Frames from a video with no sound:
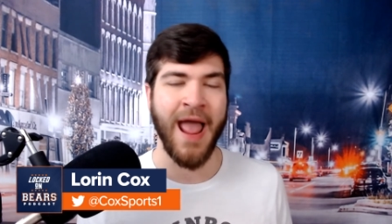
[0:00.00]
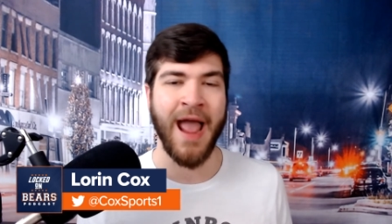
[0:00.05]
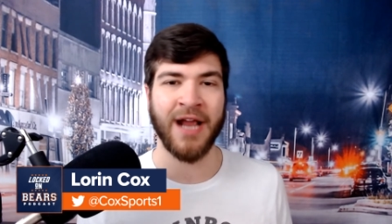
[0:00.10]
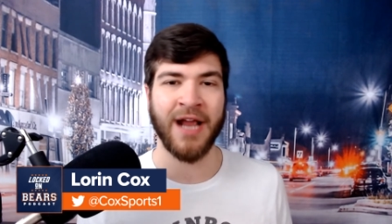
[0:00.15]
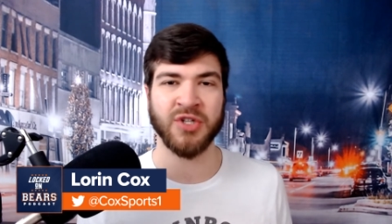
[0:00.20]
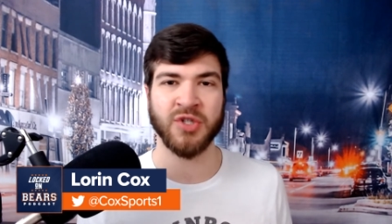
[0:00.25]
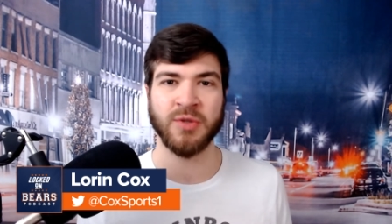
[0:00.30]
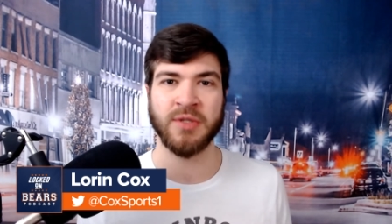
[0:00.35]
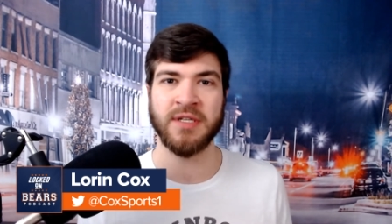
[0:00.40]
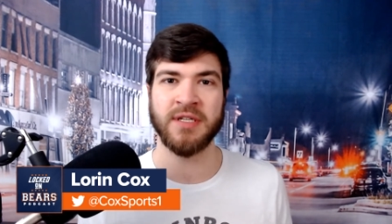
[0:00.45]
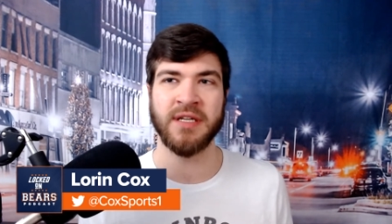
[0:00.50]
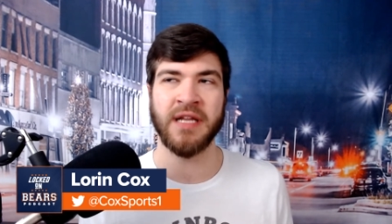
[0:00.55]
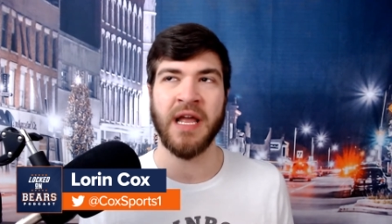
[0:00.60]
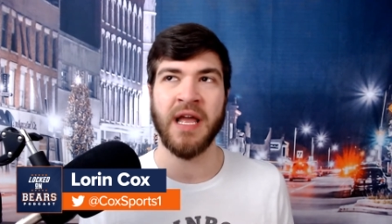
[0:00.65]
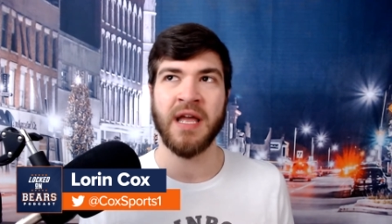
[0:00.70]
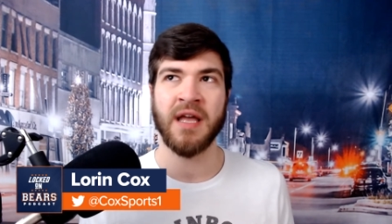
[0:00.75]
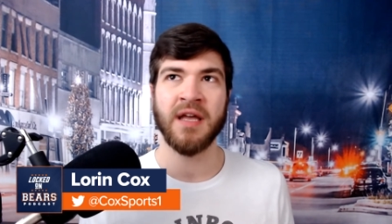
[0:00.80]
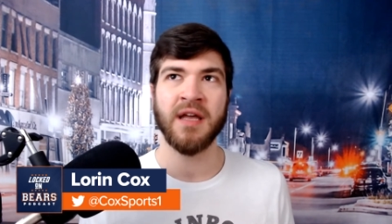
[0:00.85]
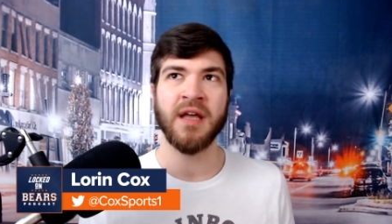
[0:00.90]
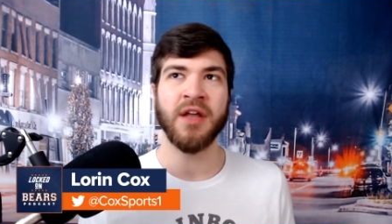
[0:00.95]
actually
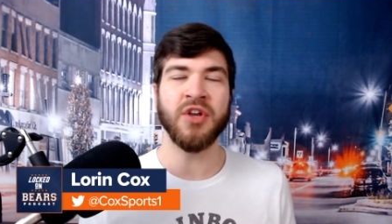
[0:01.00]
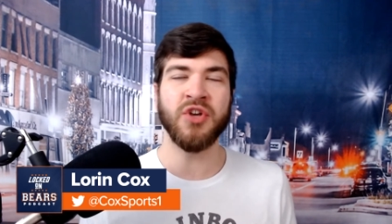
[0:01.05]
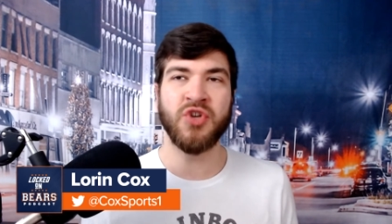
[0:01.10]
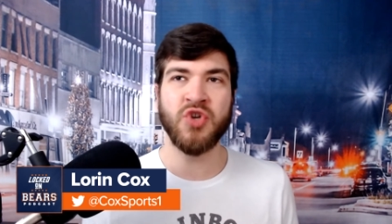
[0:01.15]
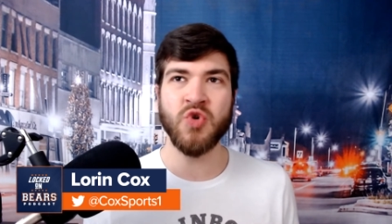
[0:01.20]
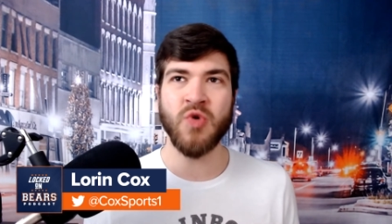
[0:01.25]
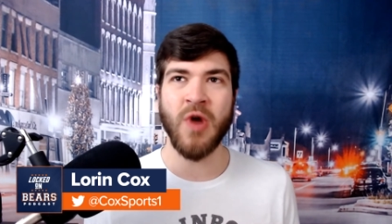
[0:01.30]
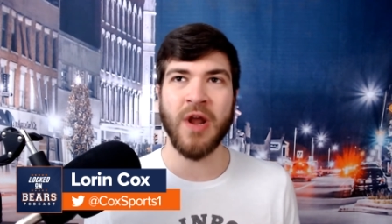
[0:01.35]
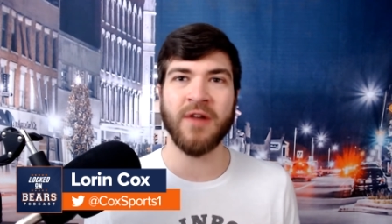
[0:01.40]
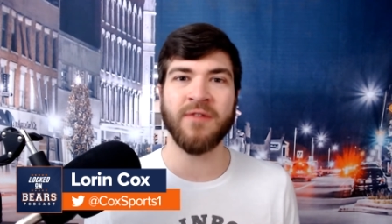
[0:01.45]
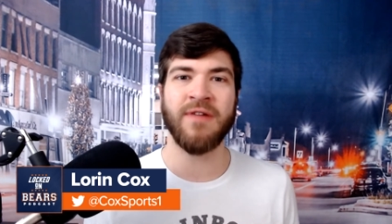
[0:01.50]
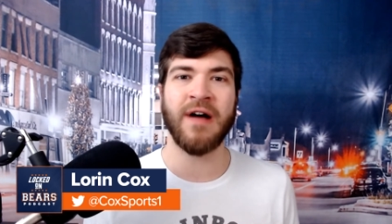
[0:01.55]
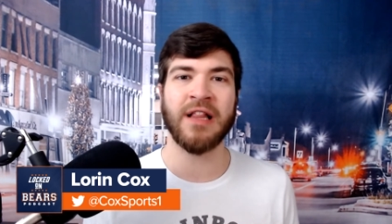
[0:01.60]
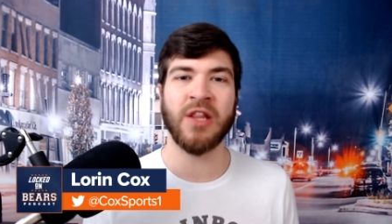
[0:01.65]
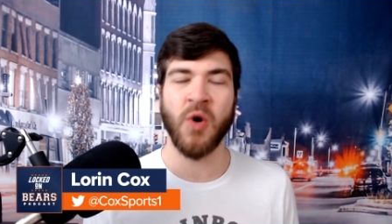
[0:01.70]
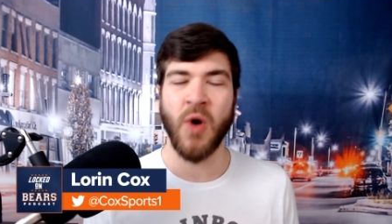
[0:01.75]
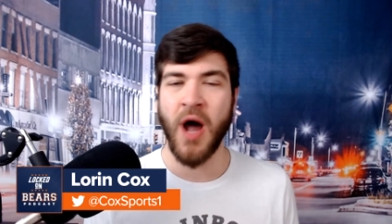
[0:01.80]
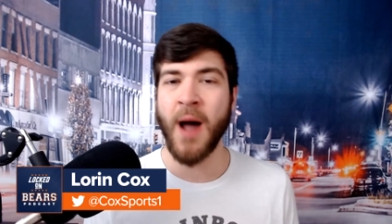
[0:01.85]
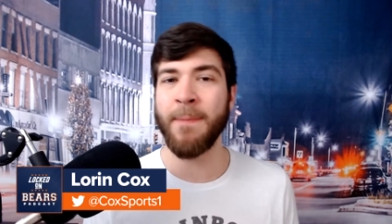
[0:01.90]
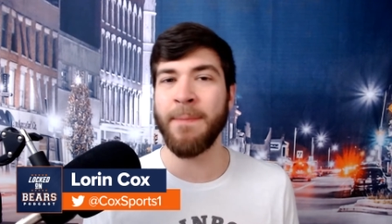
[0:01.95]
do and
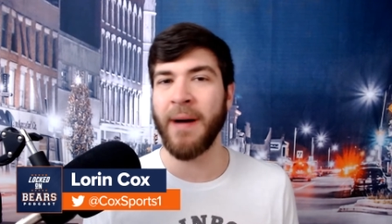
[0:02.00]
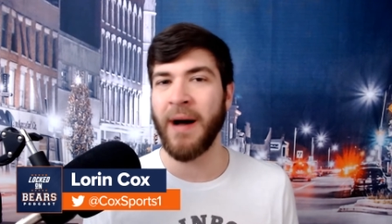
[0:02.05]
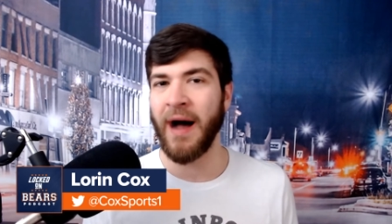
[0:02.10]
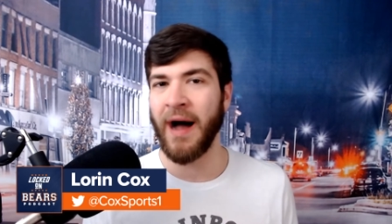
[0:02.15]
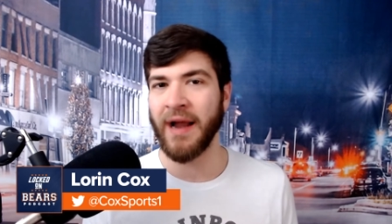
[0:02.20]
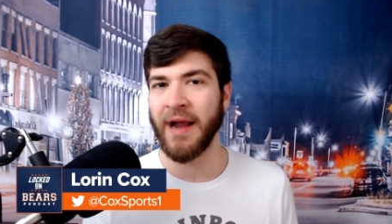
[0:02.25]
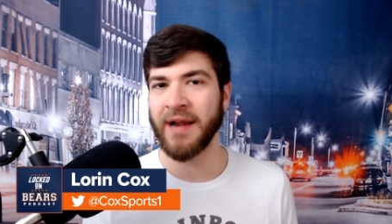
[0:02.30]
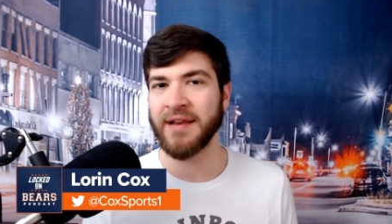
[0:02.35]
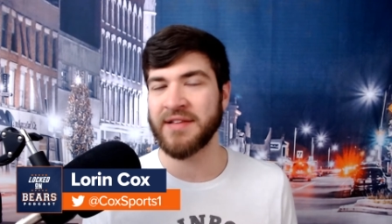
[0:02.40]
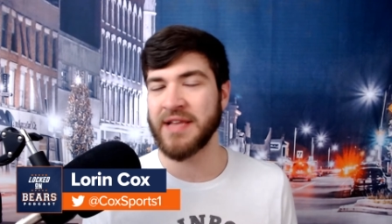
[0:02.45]
follow up on.